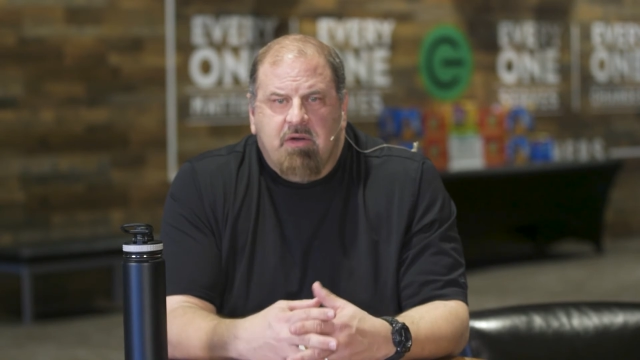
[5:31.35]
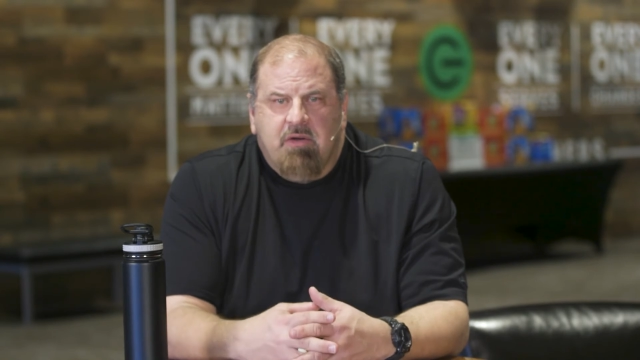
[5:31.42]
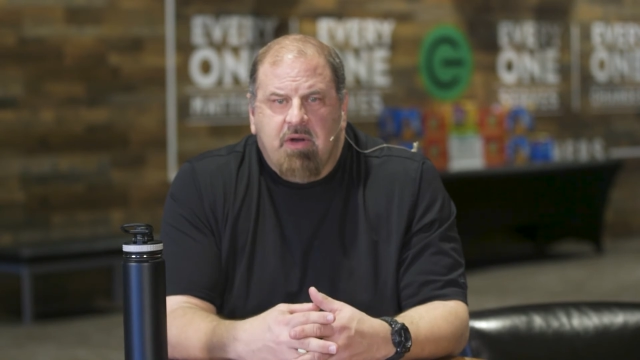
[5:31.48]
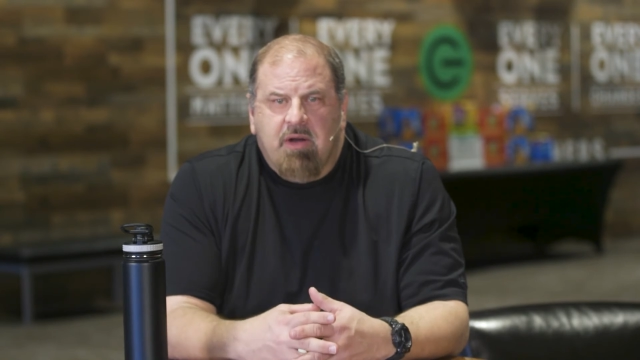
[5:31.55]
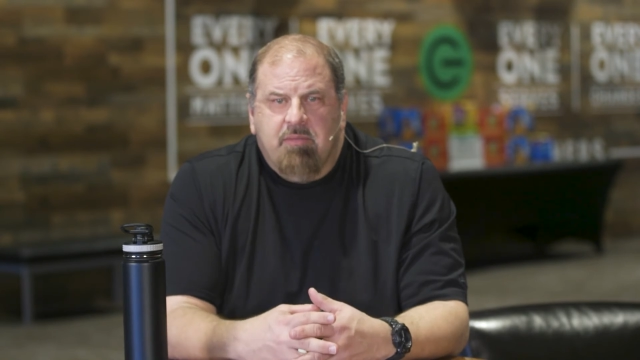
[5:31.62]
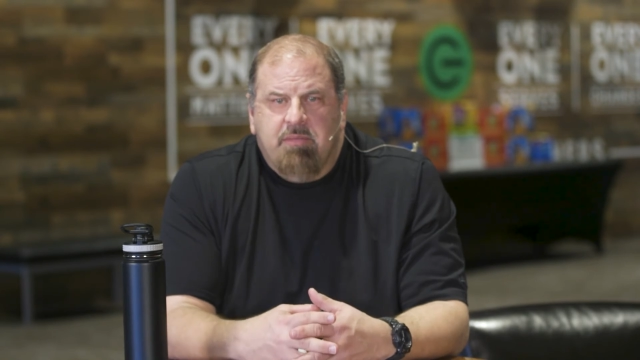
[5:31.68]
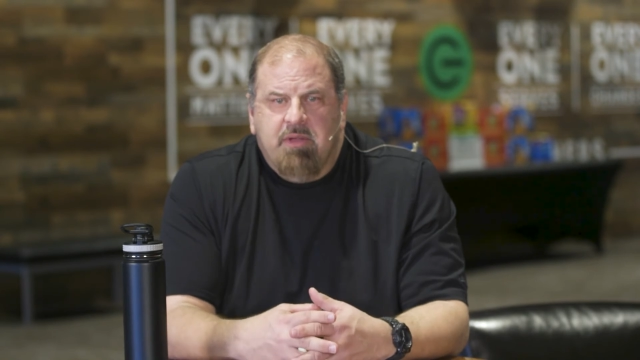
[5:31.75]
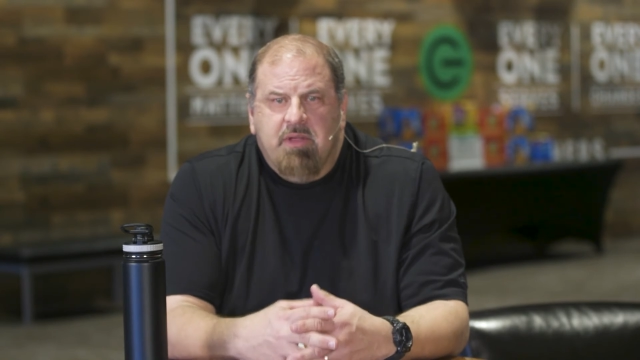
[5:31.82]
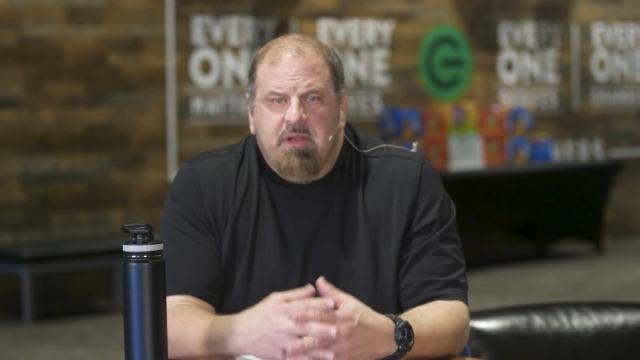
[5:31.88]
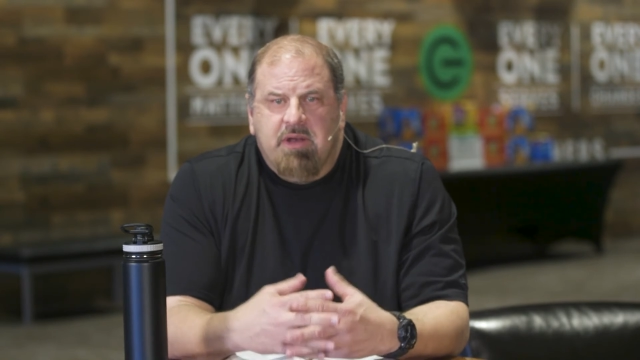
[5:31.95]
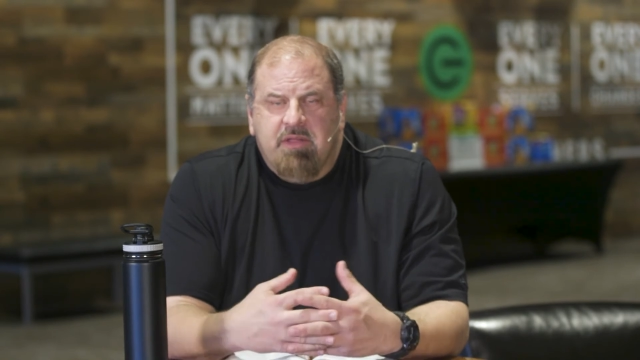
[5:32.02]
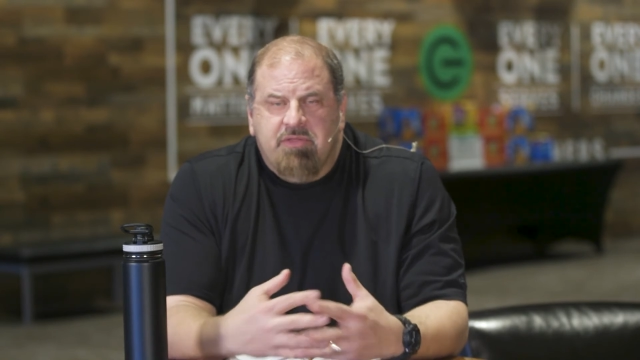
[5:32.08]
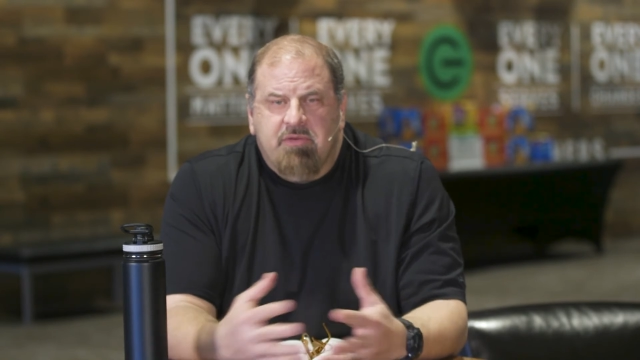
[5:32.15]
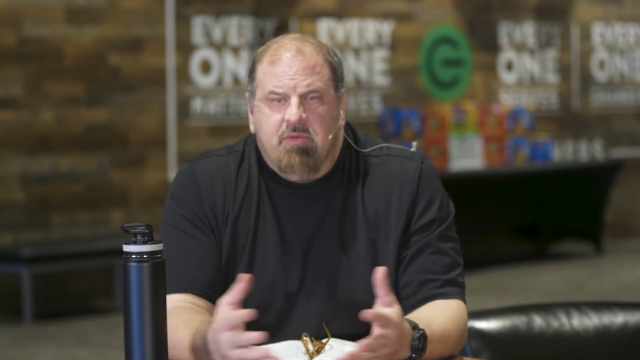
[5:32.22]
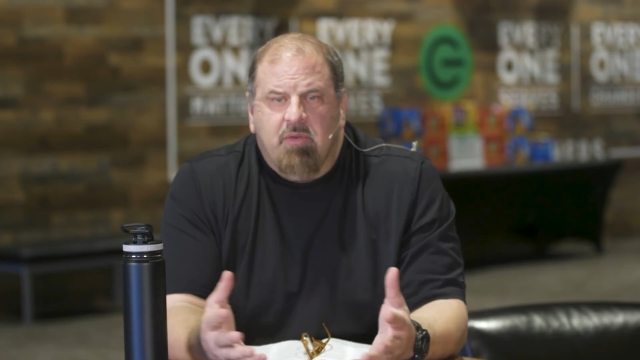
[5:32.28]

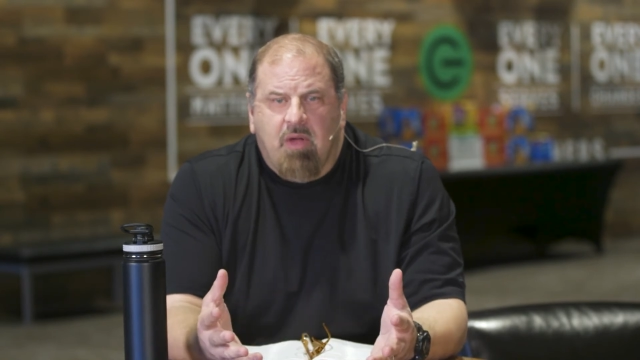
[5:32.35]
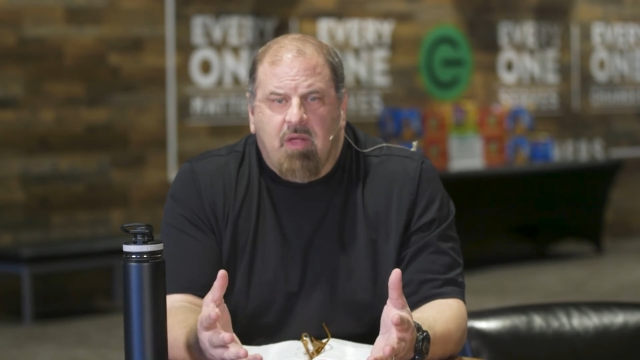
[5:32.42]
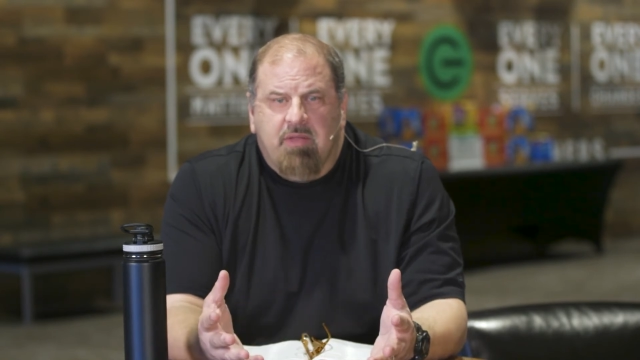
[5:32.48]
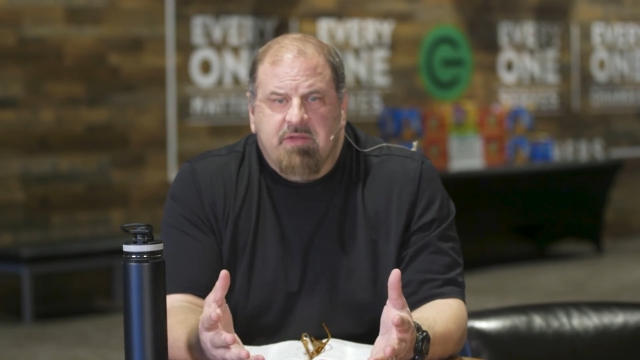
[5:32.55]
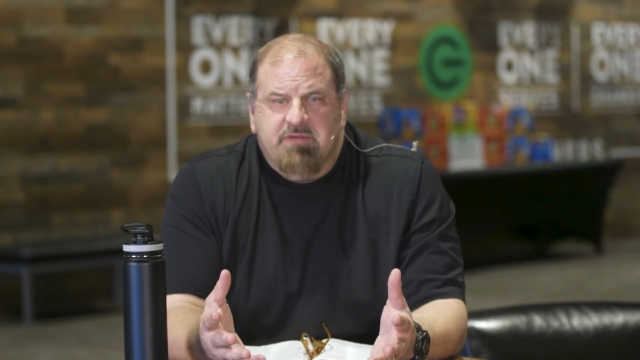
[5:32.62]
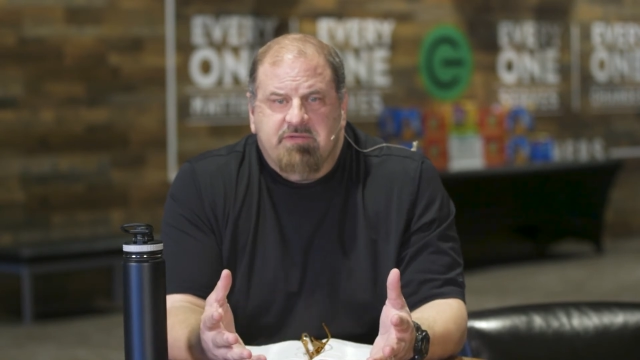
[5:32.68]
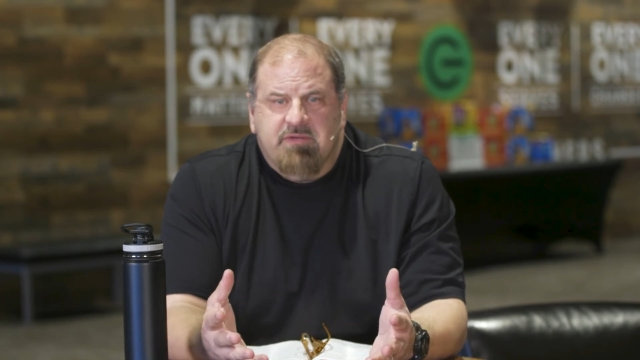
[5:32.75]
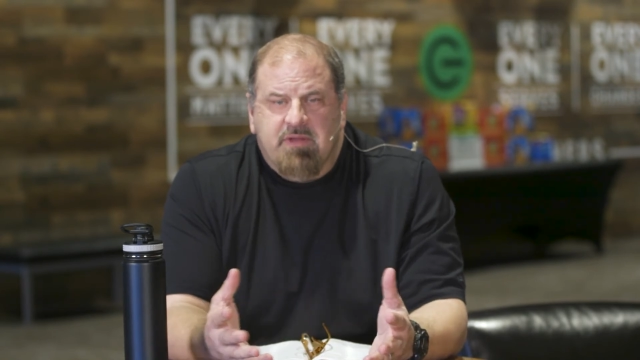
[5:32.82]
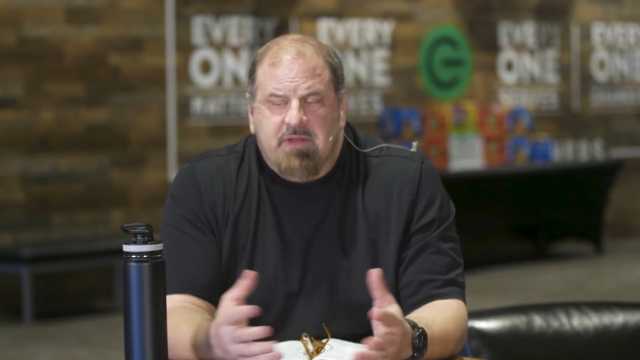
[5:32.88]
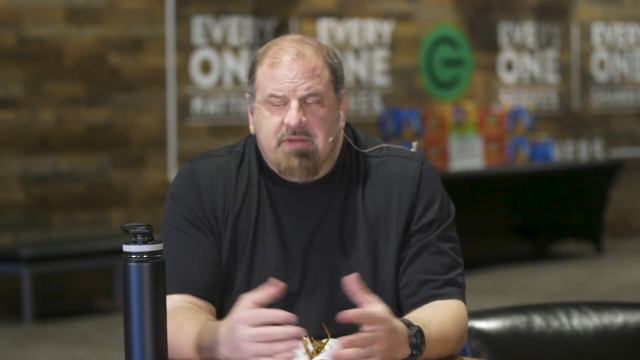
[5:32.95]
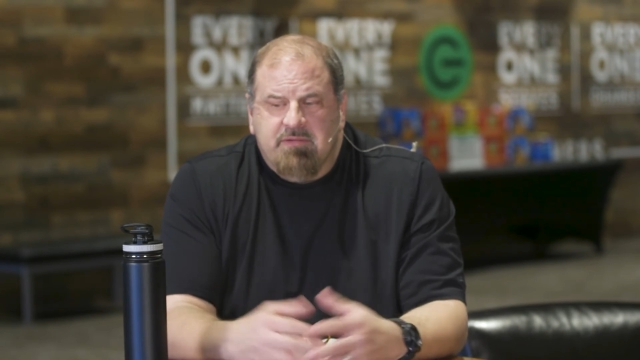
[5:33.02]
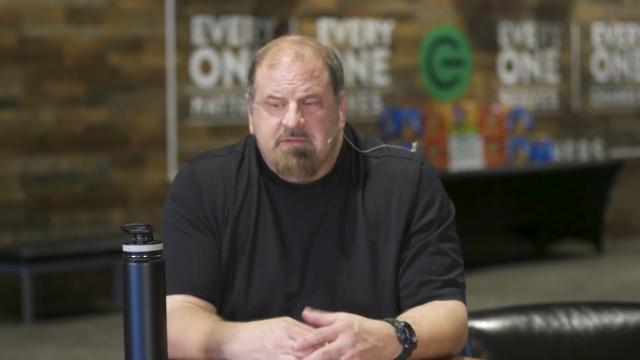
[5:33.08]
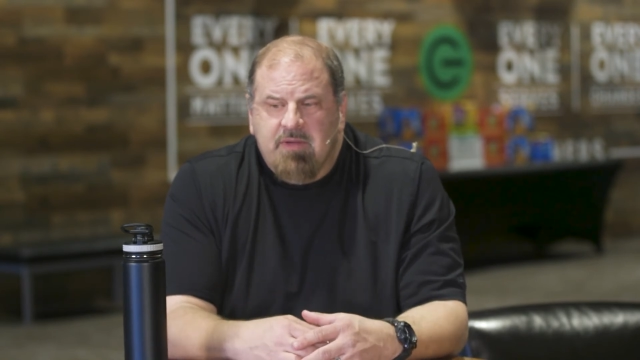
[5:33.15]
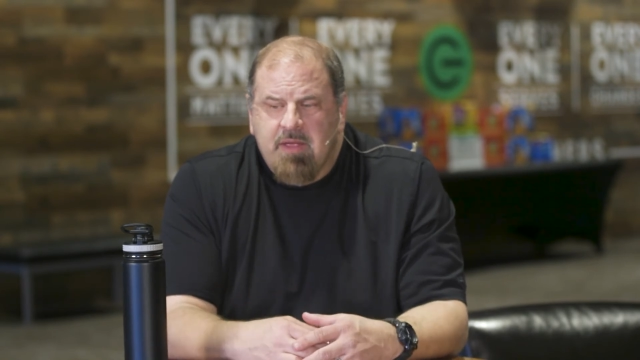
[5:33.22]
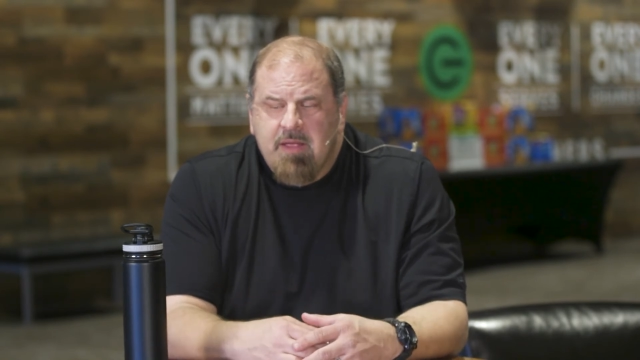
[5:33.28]
credibility through all these
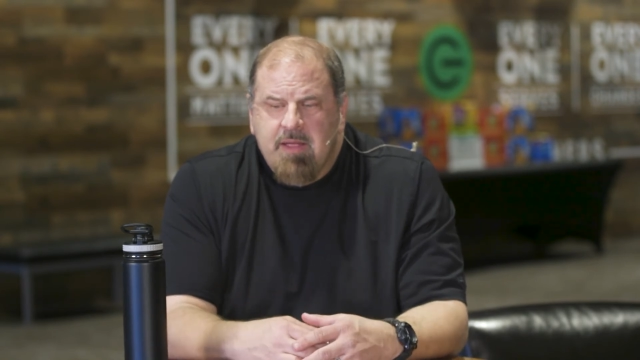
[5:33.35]
things.